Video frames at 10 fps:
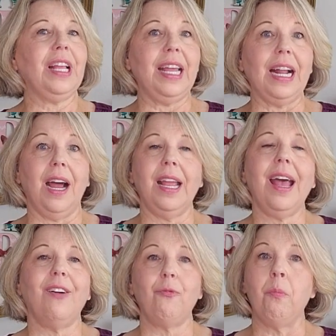and I
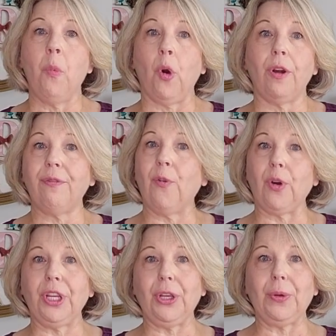have more for
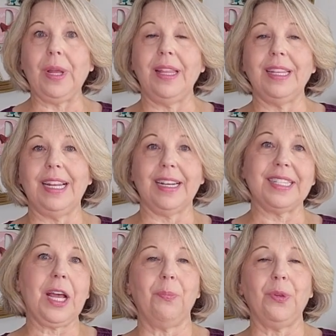you in the
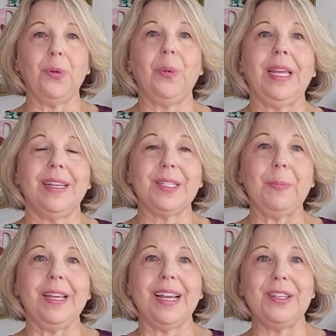next couple of weeks
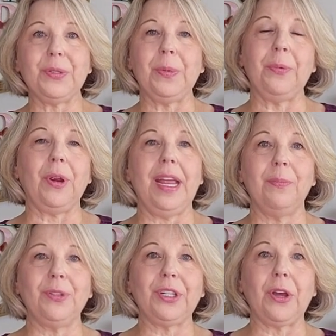because we were
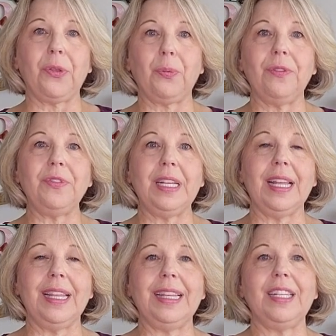able to go thrifting
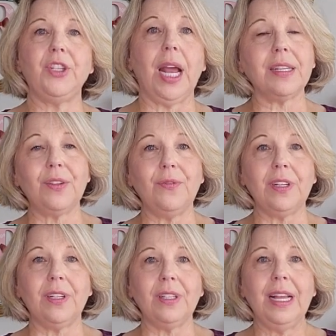in the
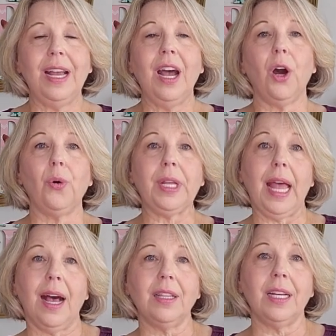Jacksonville,
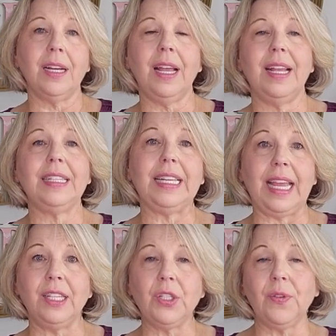Ocala, and
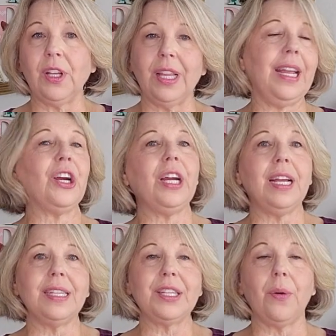Gainesville
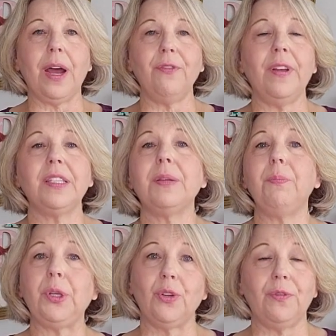area. So I found some
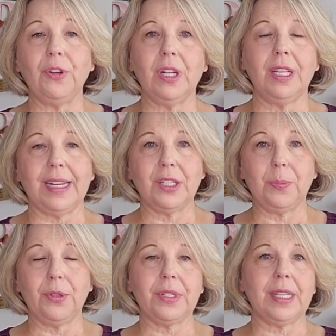beautiful
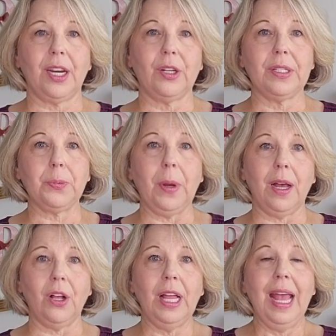collectibles there, as well